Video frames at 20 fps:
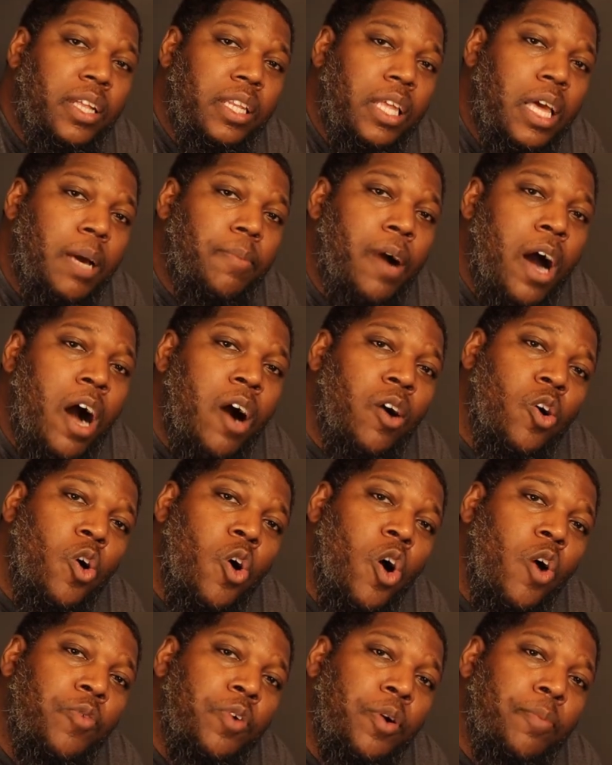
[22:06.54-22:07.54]
clip, I'll
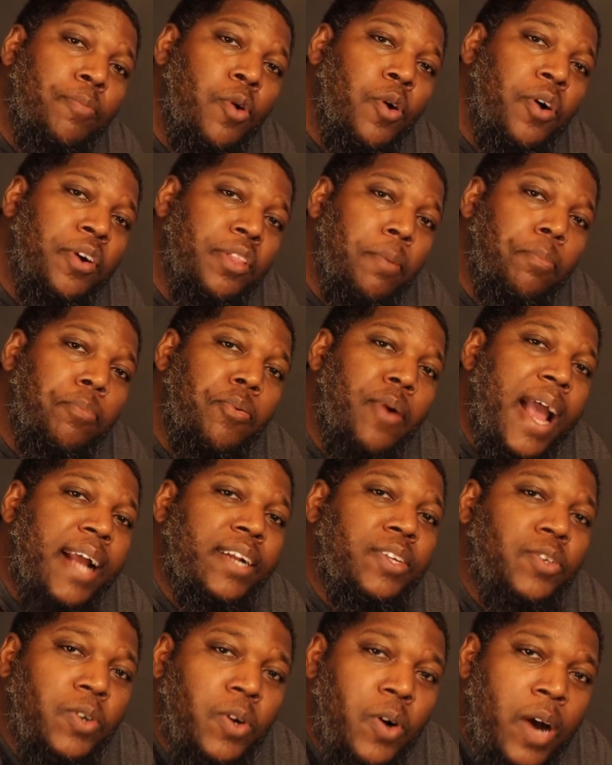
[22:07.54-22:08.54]
go over more of the
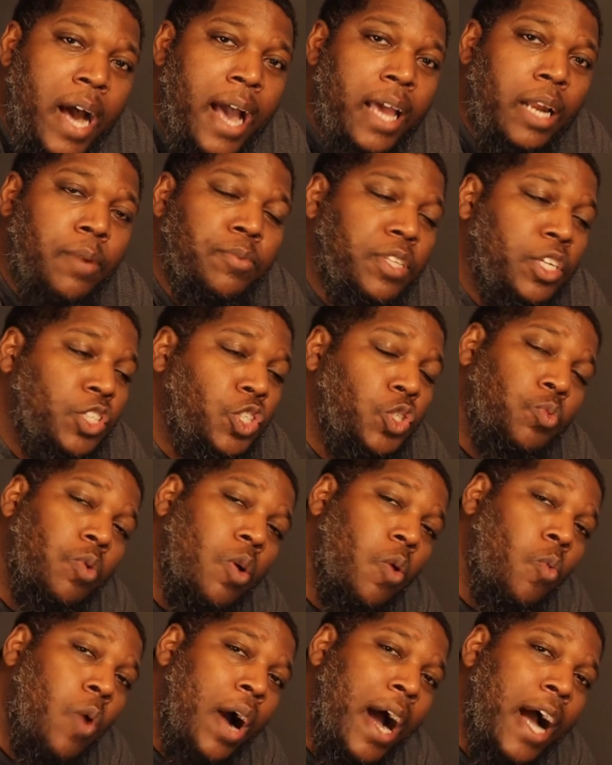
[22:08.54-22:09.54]
practical items that you
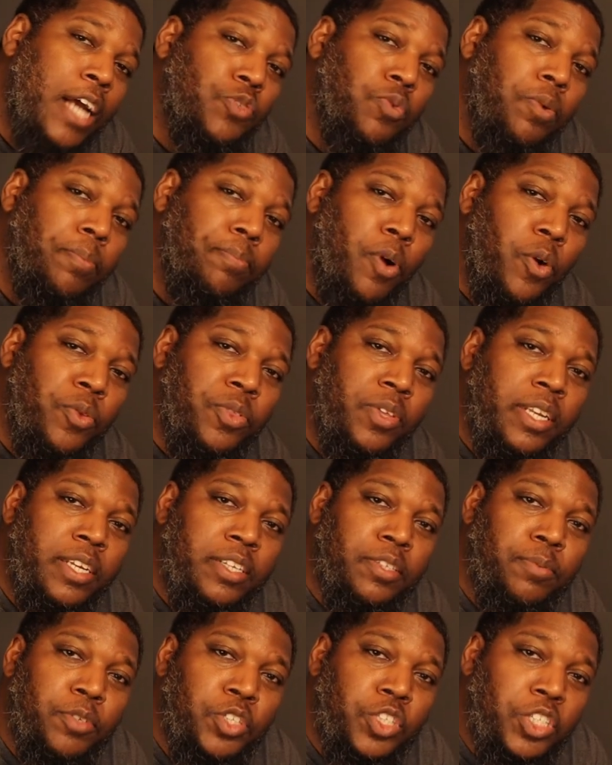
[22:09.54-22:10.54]
will wash with both of
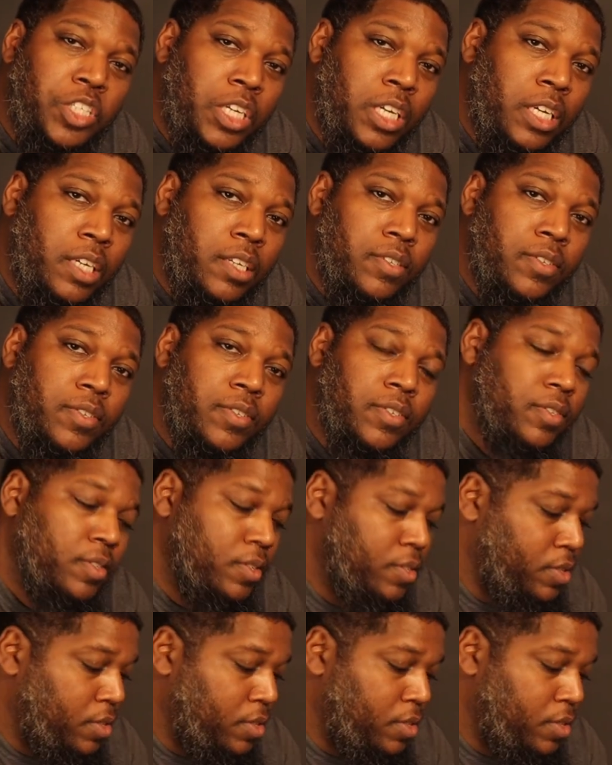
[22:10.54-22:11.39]
these machines.